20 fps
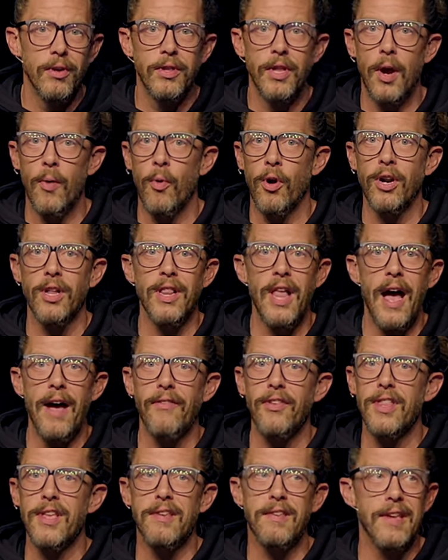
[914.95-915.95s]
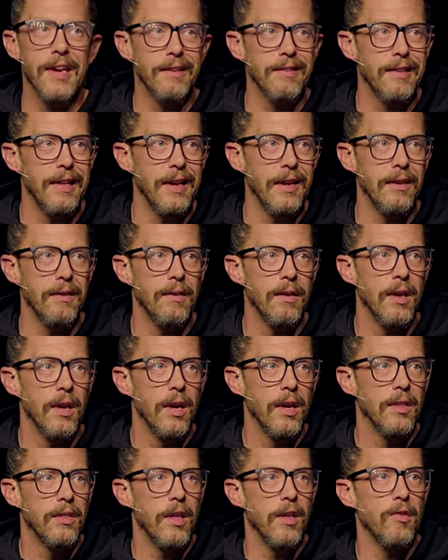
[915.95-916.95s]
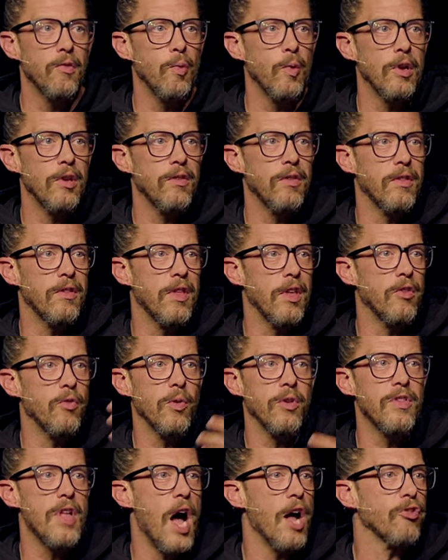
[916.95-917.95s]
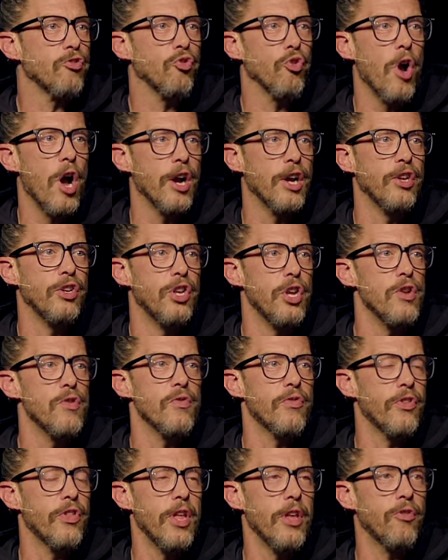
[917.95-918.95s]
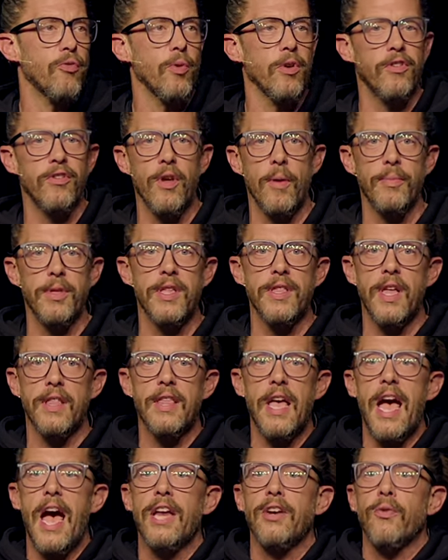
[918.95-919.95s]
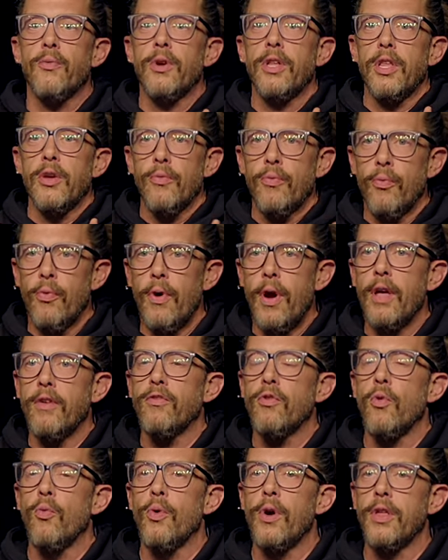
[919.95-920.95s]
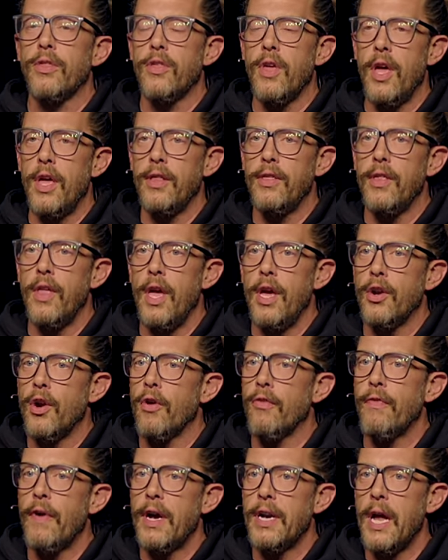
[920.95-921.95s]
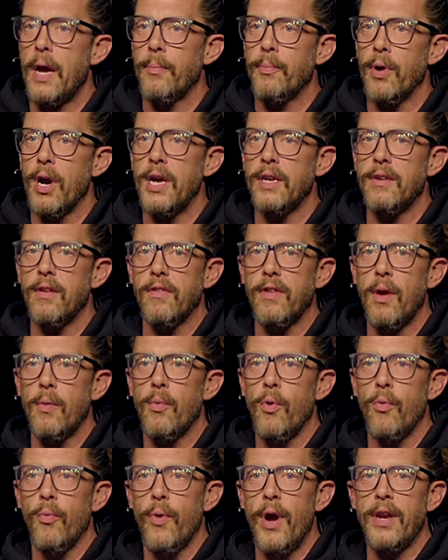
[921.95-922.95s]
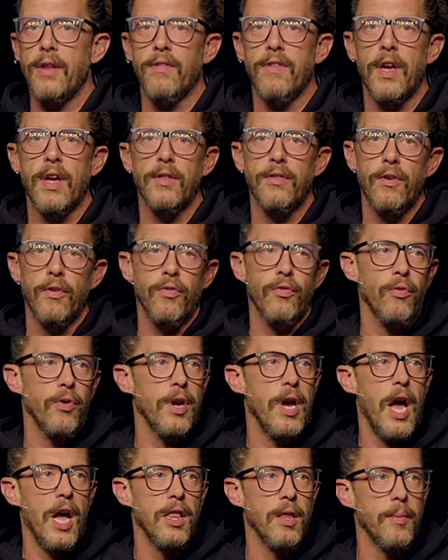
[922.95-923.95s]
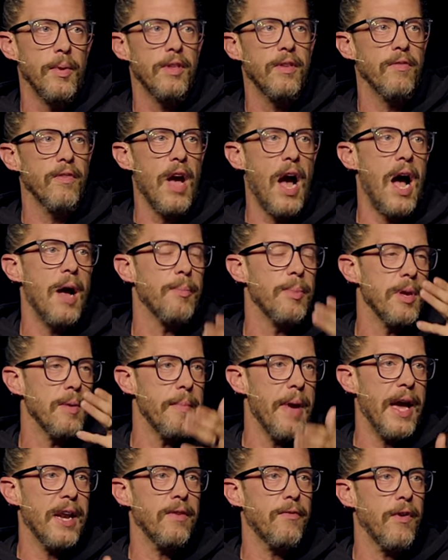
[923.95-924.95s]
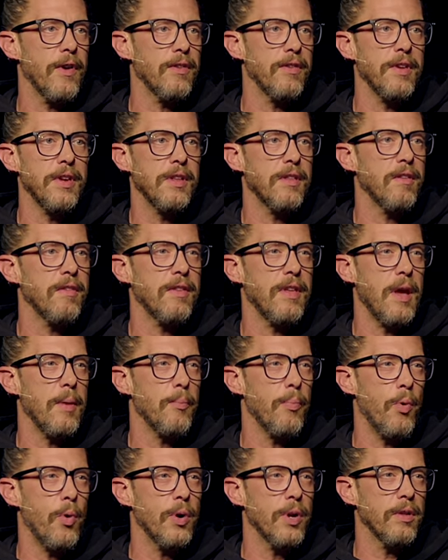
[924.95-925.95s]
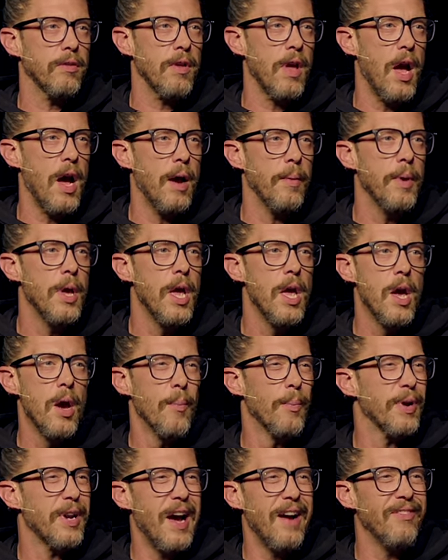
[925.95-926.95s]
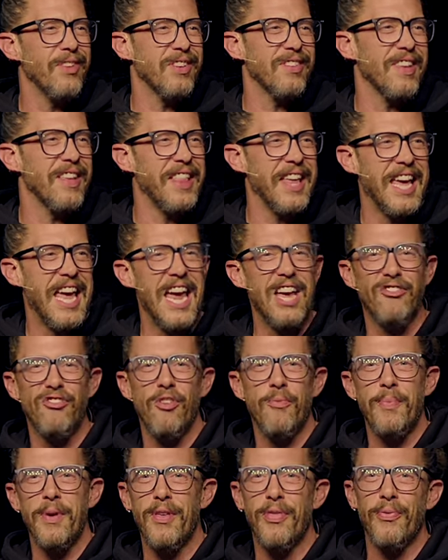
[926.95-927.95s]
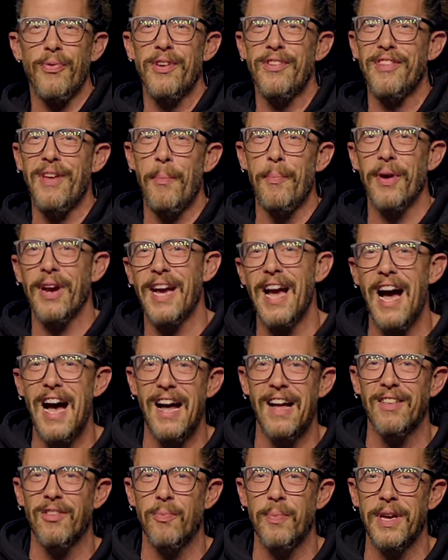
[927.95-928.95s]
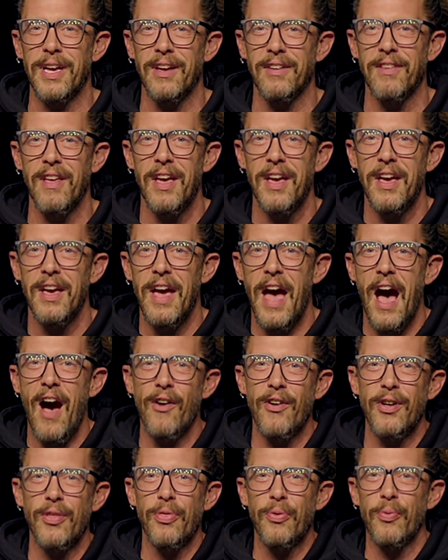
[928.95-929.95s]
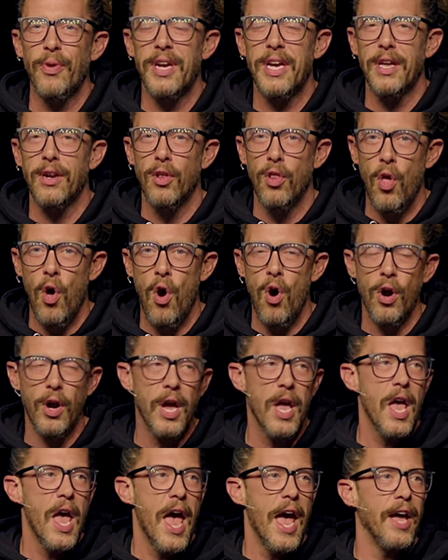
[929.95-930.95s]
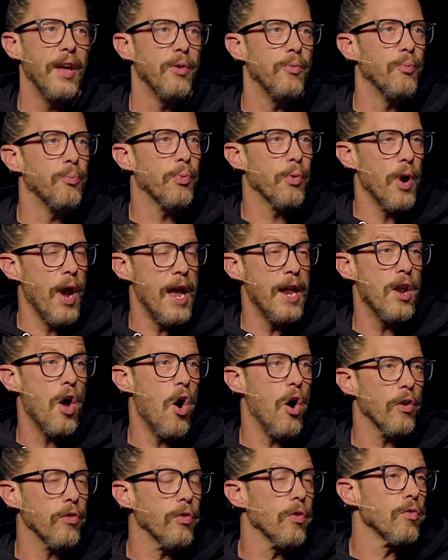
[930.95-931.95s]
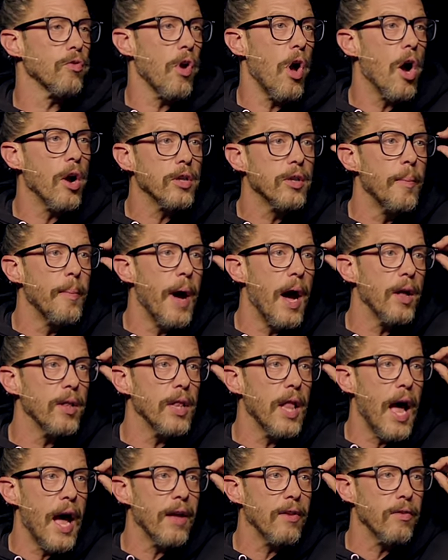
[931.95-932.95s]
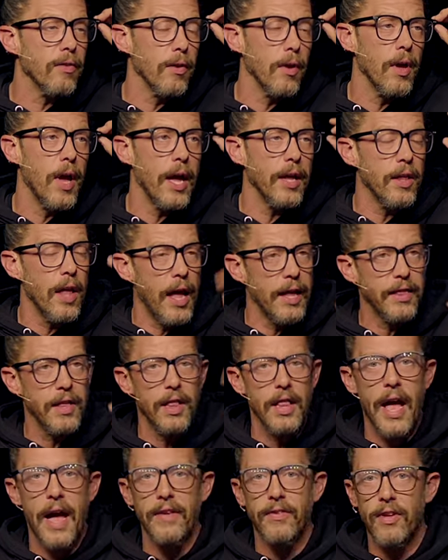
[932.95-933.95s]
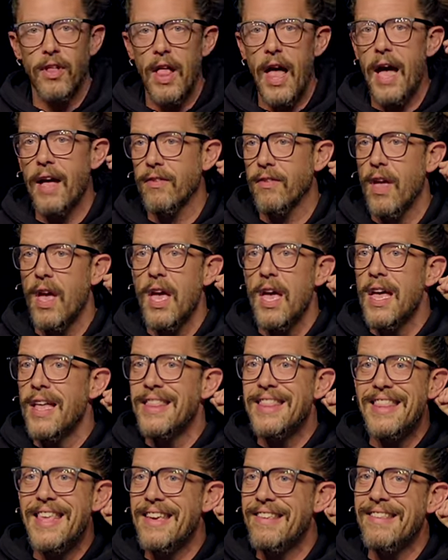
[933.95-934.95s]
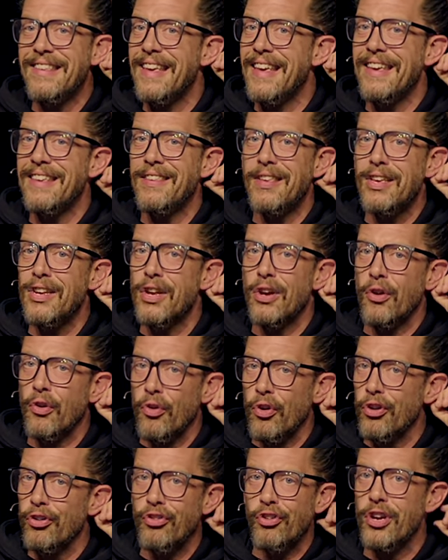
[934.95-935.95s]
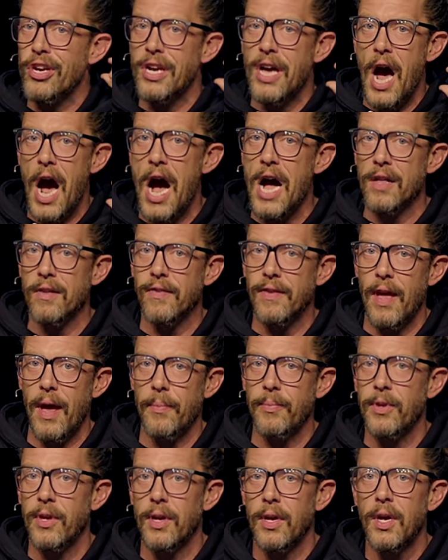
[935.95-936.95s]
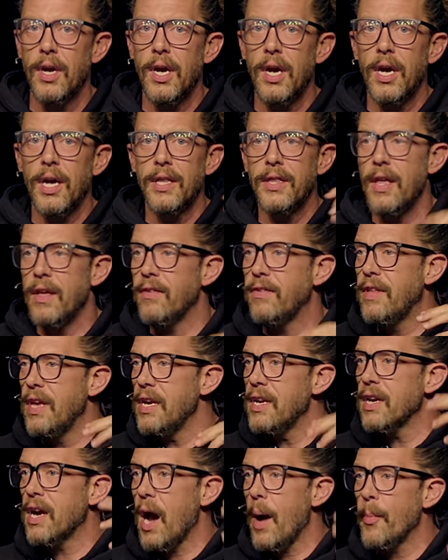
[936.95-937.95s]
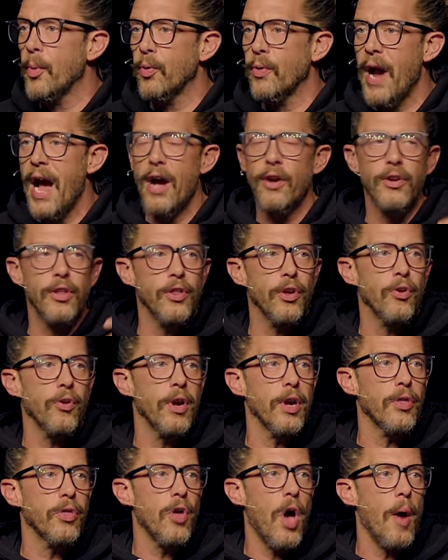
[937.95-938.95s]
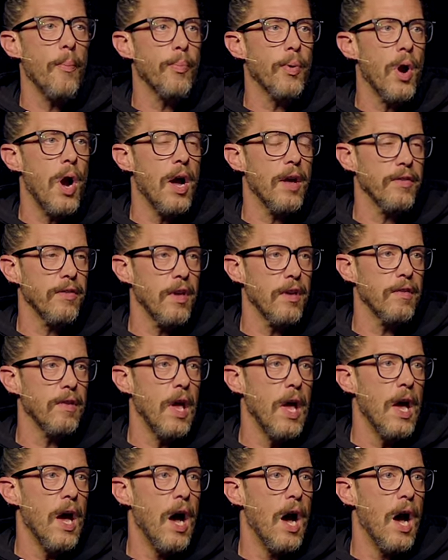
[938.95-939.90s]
They weren't alive in the 60s. This was not drug-induced. This was something that they had to really wrestle with in our finite brain to say, well, wait a second, there's three elements of God being manifested at the same point in time. But obviously, they can't just be three separate gods, because how could three get along? And Brent also talked about at the last class, this isn't a Christian concept. This didn't come around in the Greek thought process.